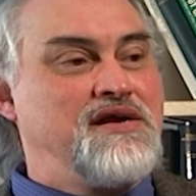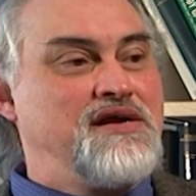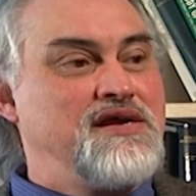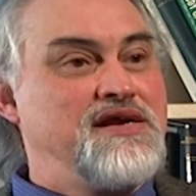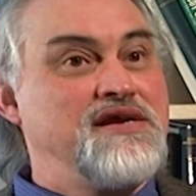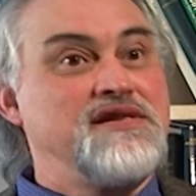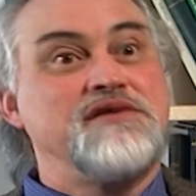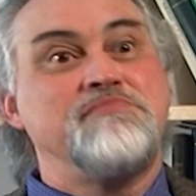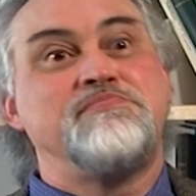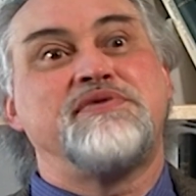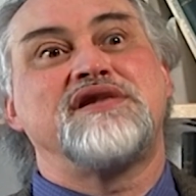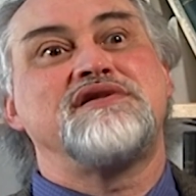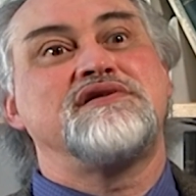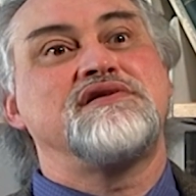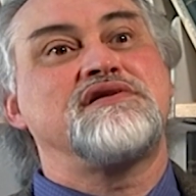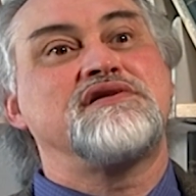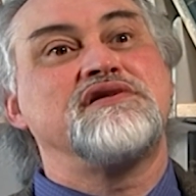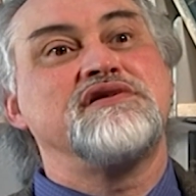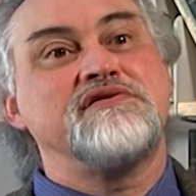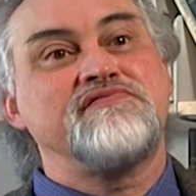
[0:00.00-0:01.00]

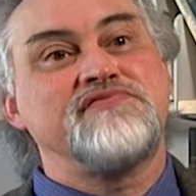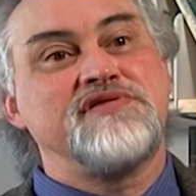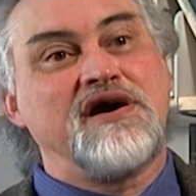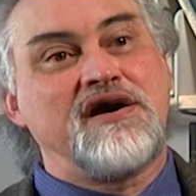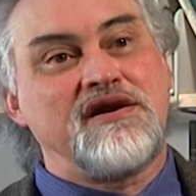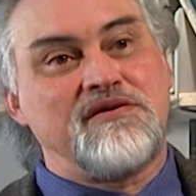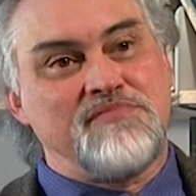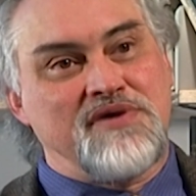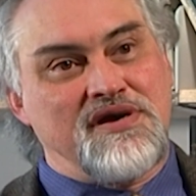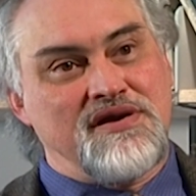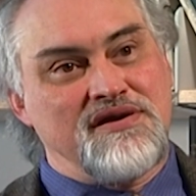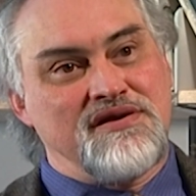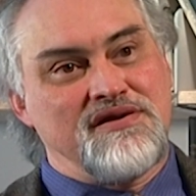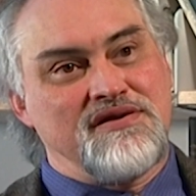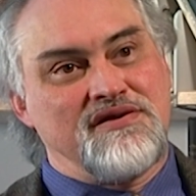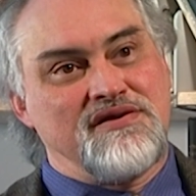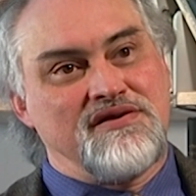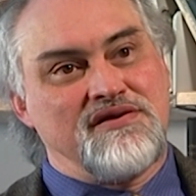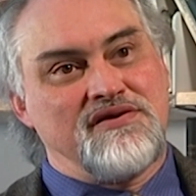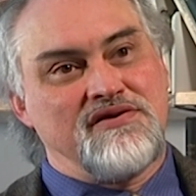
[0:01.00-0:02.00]
independently of dharma,
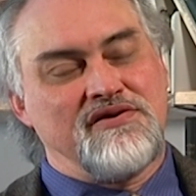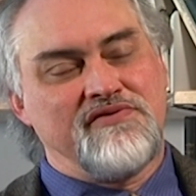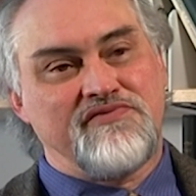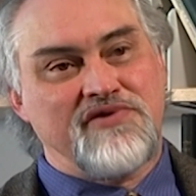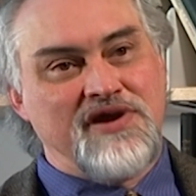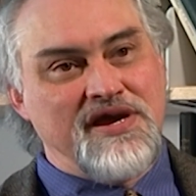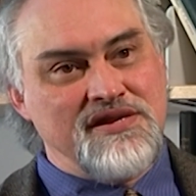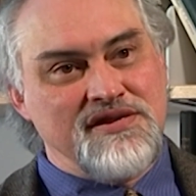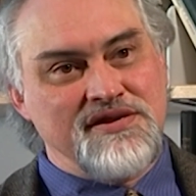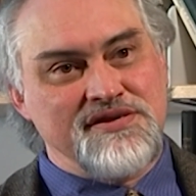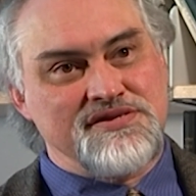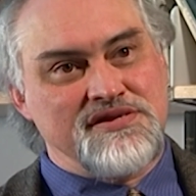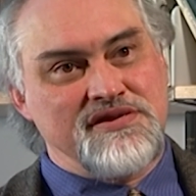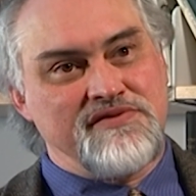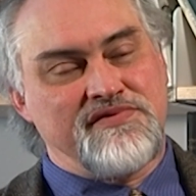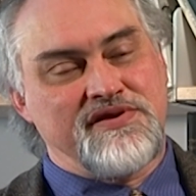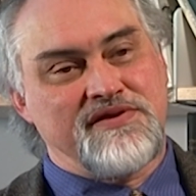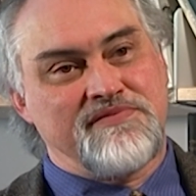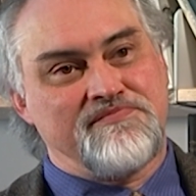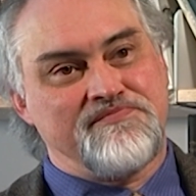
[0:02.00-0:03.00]
of righteous
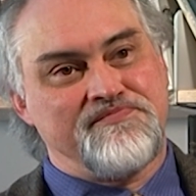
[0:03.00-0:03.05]
living.